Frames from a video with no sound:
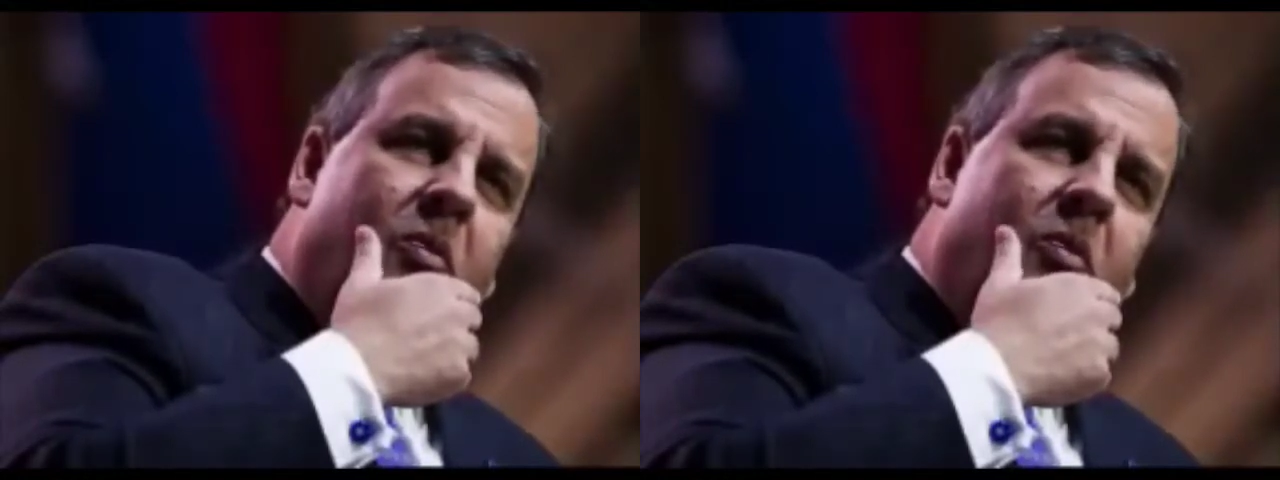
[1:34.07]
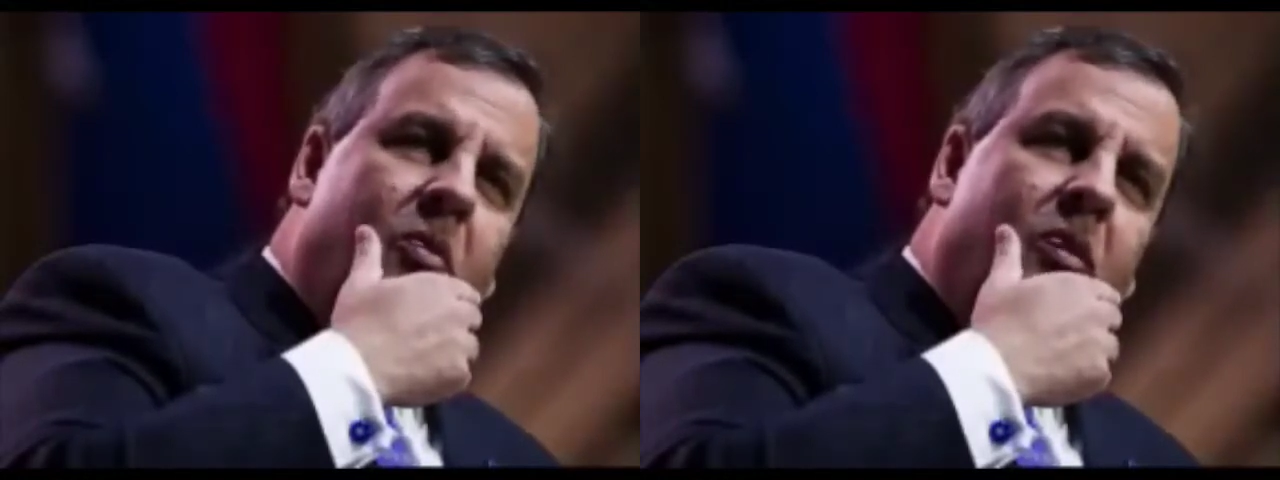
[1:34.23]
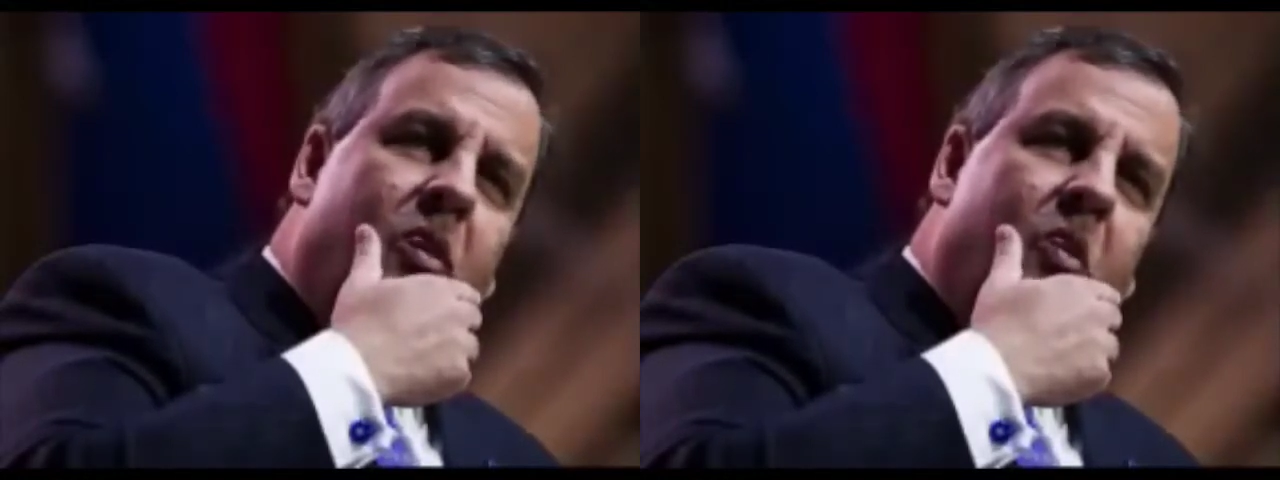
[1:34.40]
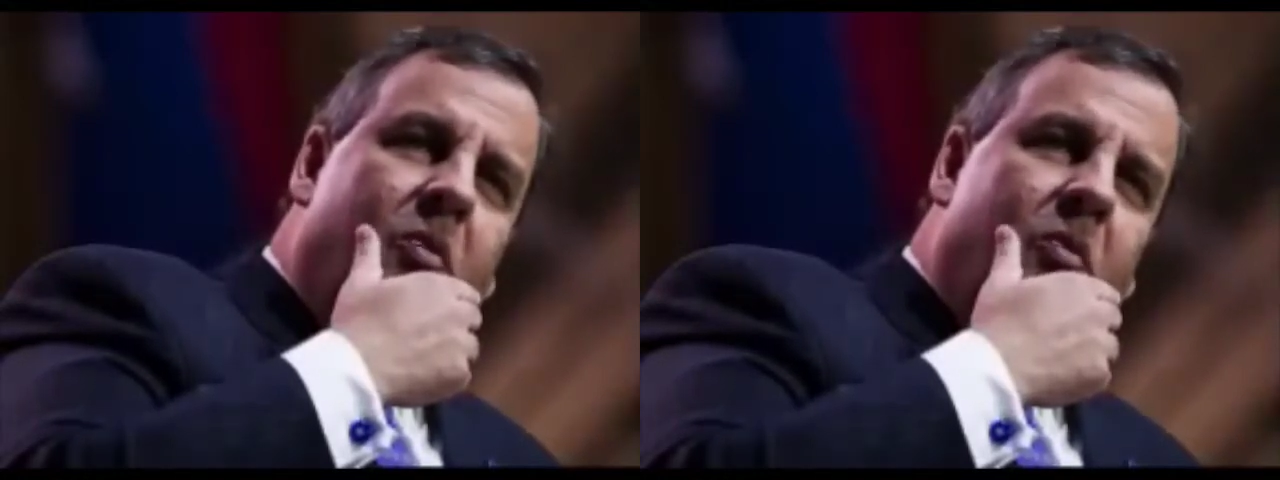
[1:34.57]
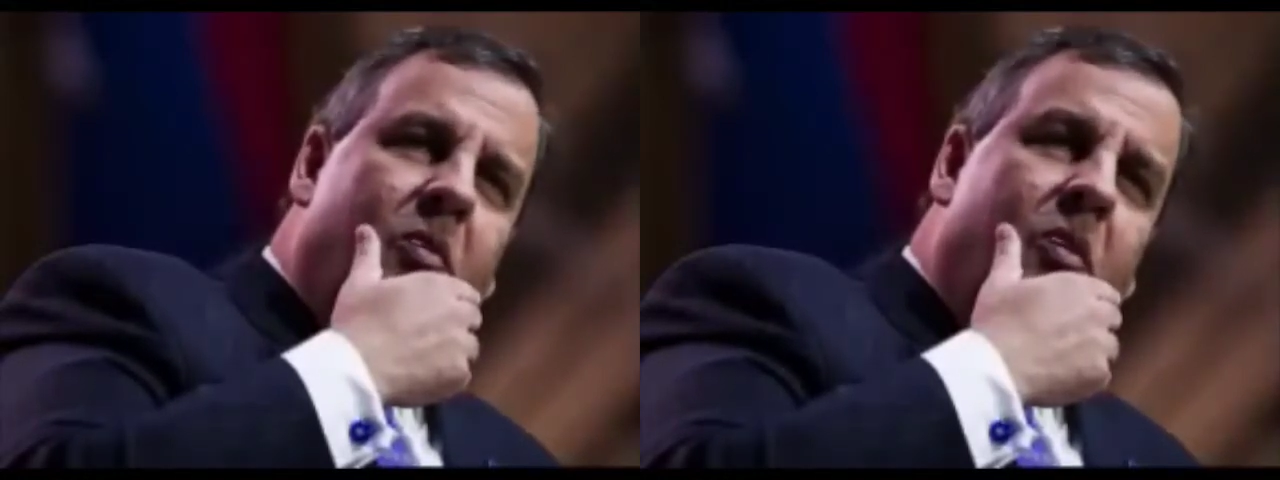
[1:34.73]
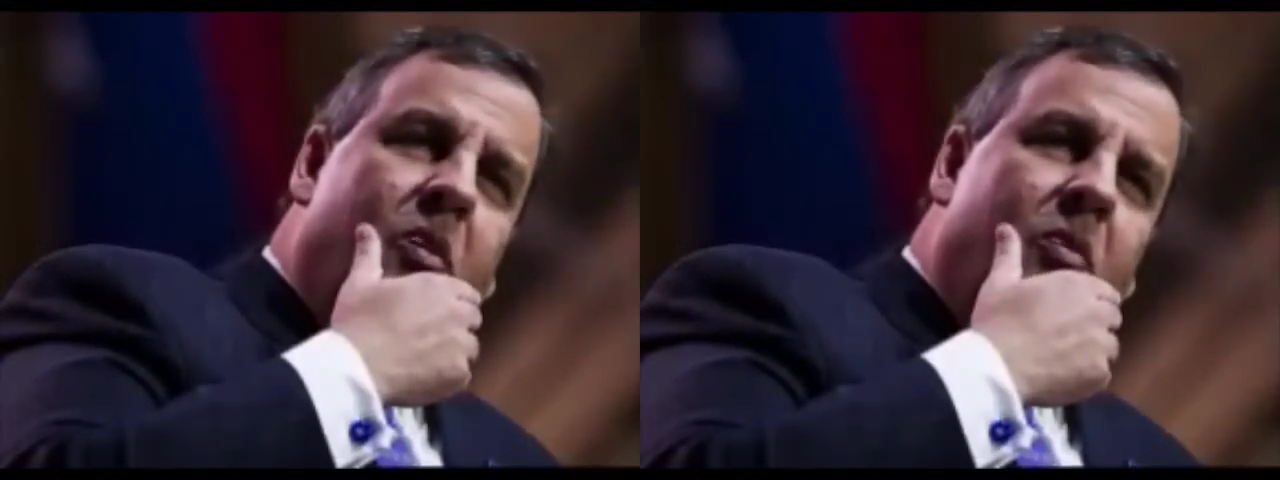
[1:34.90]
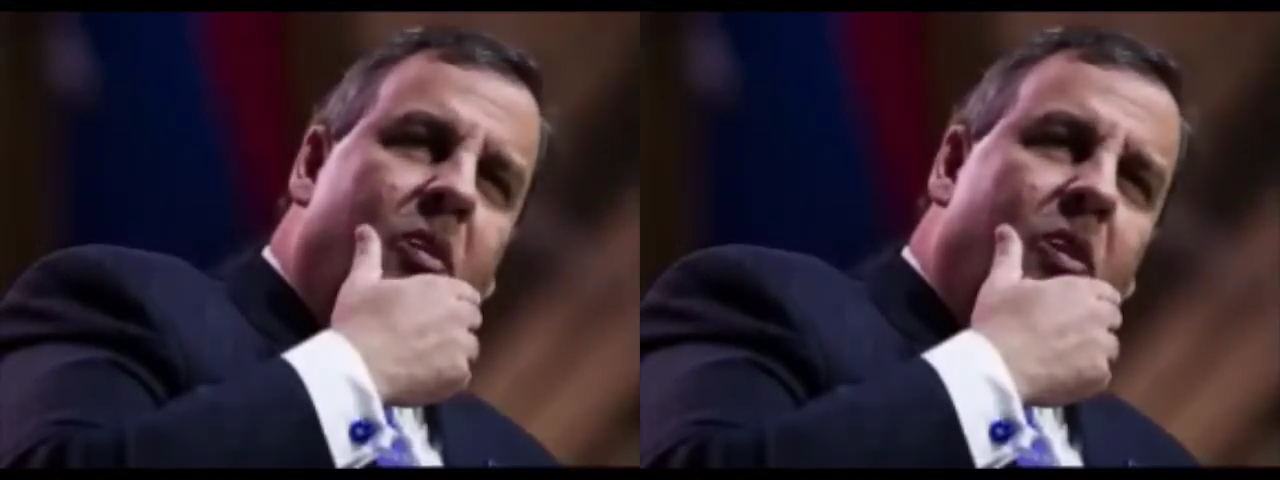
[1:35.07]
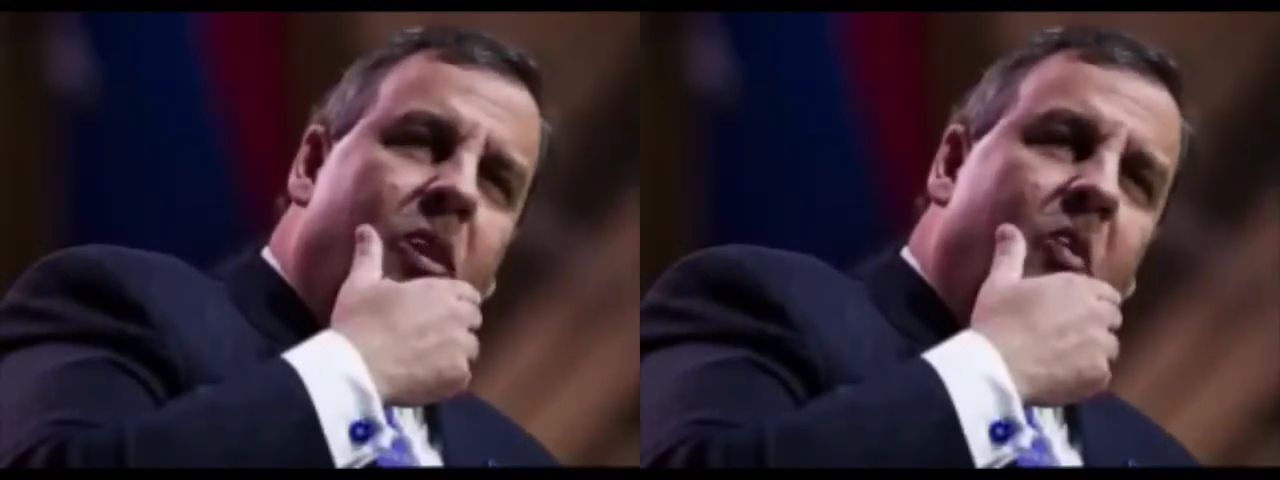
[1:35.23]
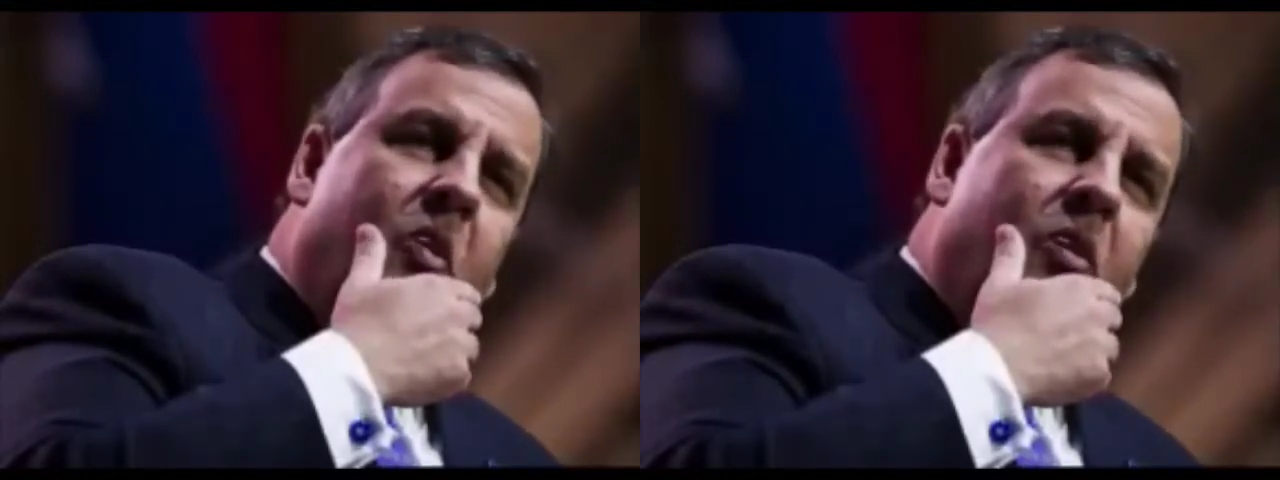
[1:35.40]
and decided to close
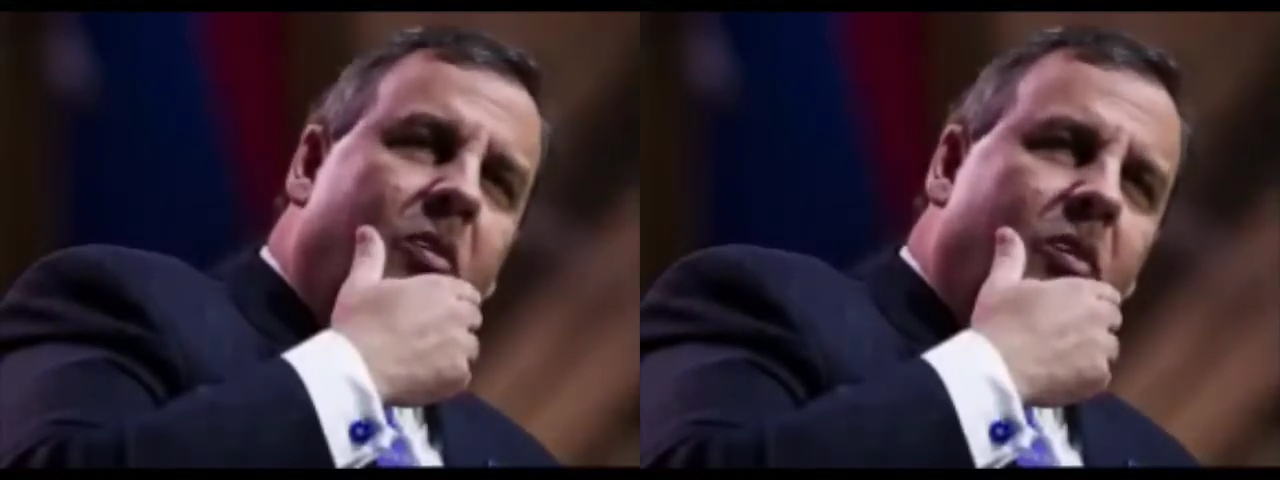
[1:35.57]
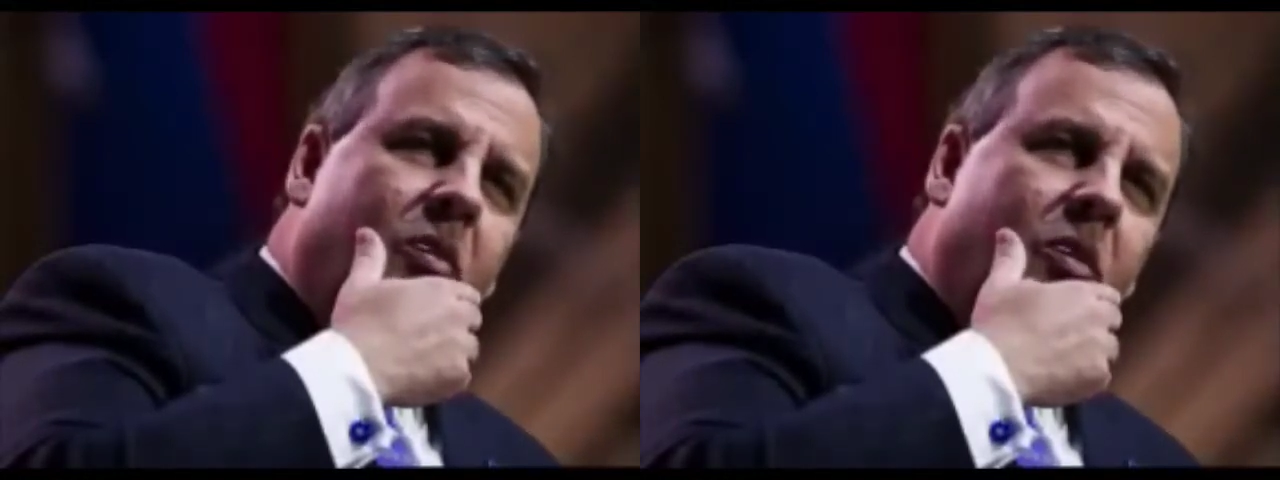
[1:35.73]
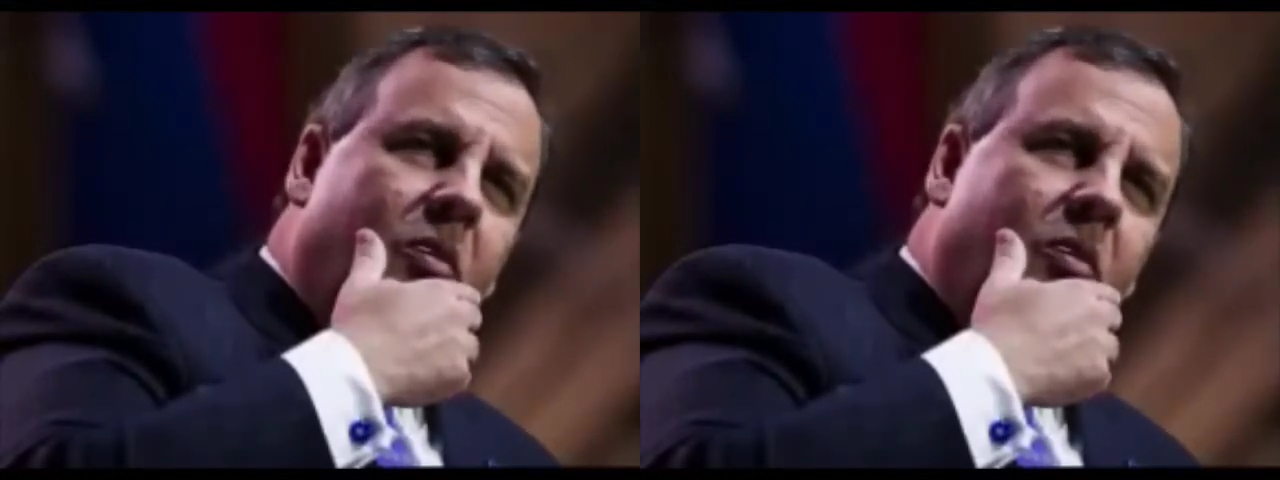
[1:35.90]
the lanes